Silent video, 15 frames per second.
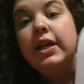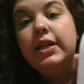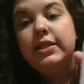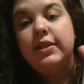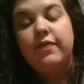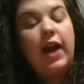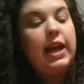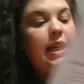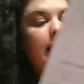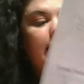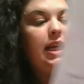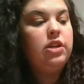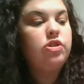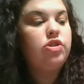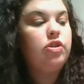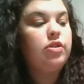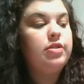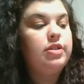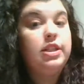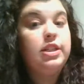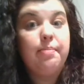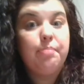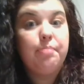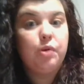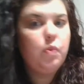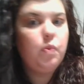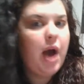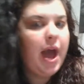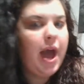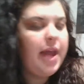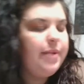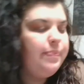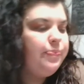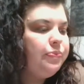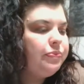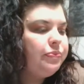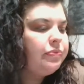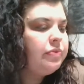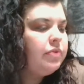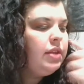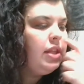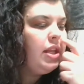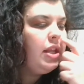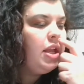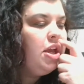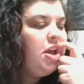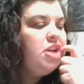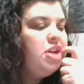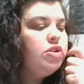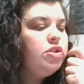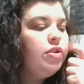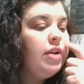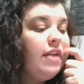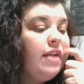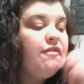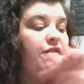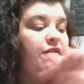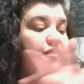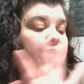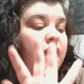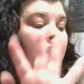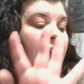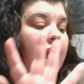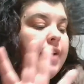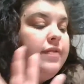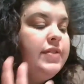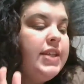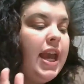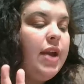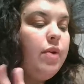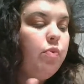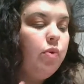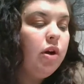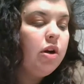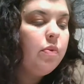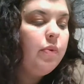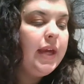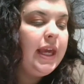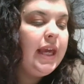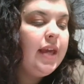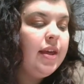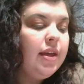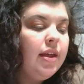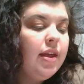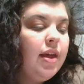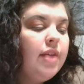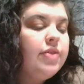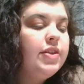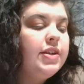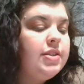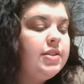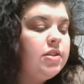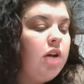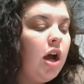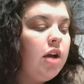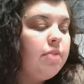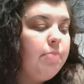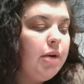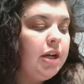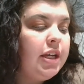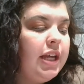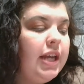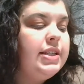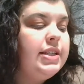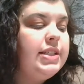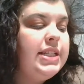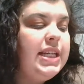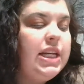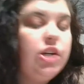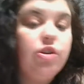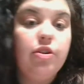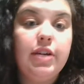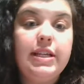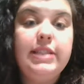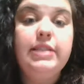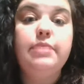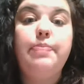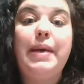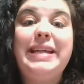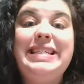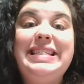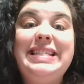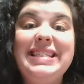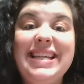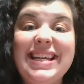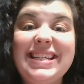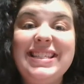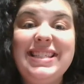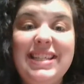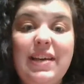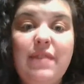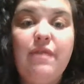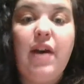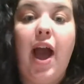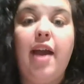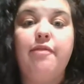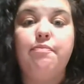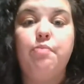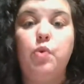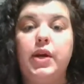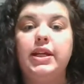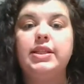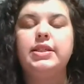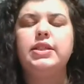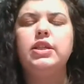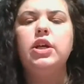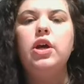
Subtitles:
dividing integers, number 1. During a 5-day work week, the stock market decreased by 65 points.